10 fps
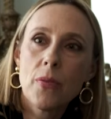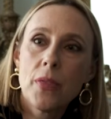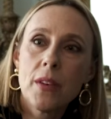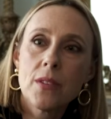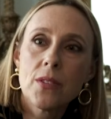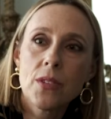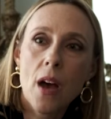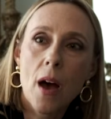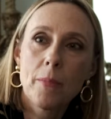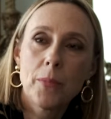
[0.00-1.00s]
this
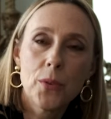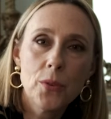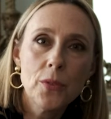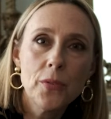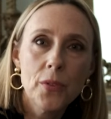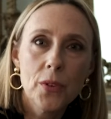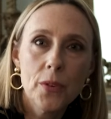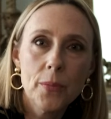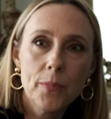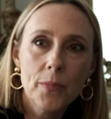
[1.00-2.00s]

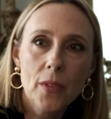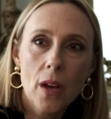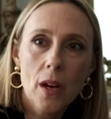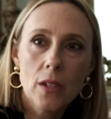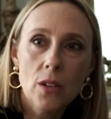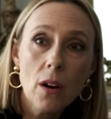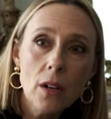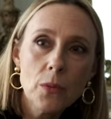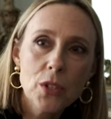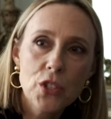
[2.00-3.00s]
beautiful
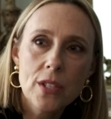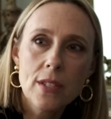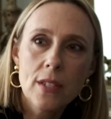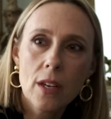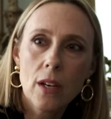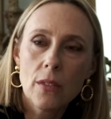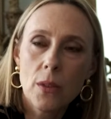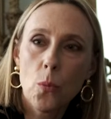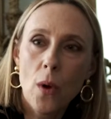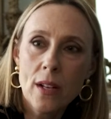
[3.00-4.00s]
yarn, which is the
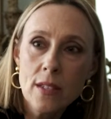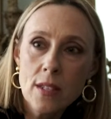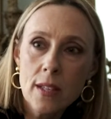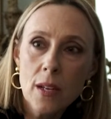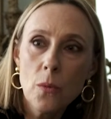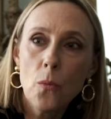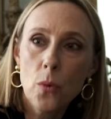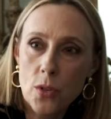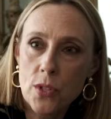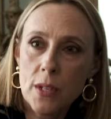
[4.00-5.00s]
Wensley
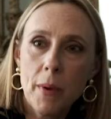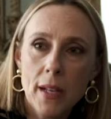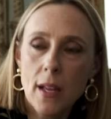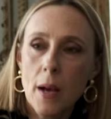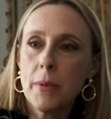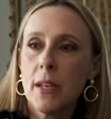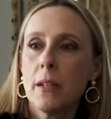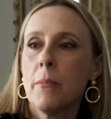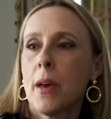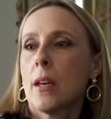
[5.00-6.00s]
worsted by La
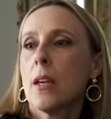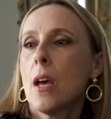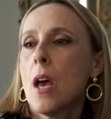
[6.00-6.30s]
Bien-Aimée.